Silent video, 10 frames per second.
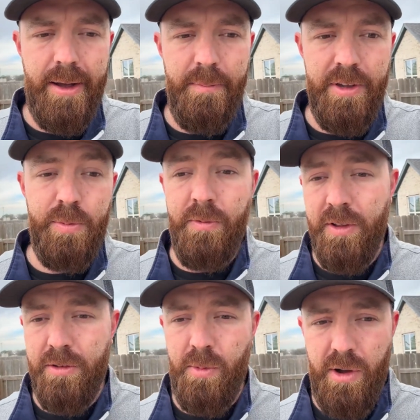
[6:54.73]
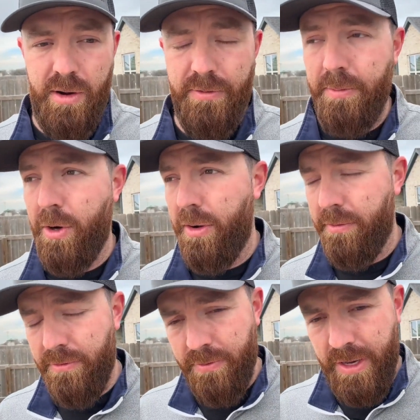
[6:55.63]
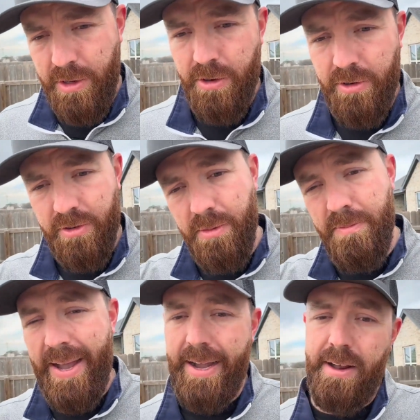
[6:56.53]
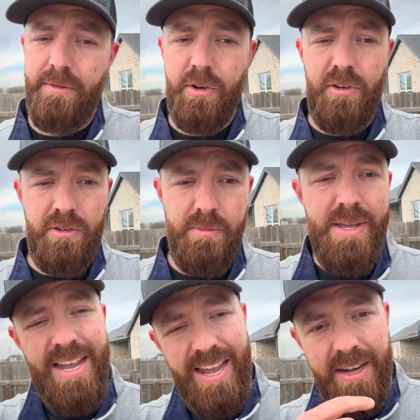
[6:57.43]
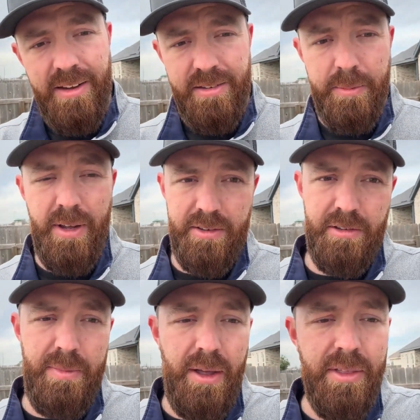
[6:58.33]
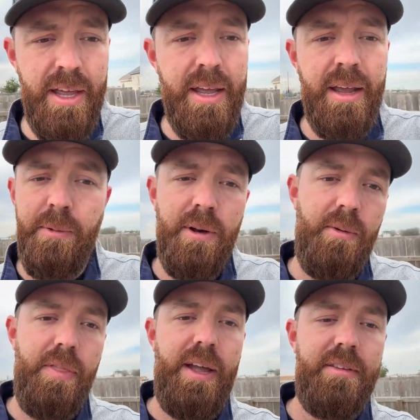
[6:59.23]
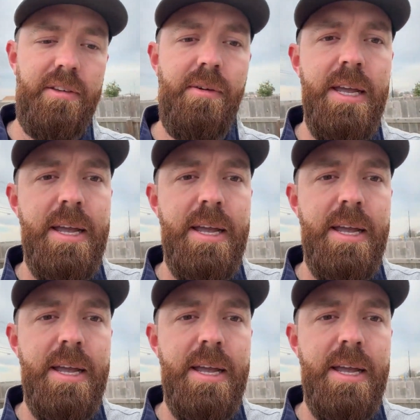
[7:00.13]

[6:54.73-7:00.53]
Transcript: This prevents the water from going into your system, back out of your system, and into somebody else's mouth. We don't want that. So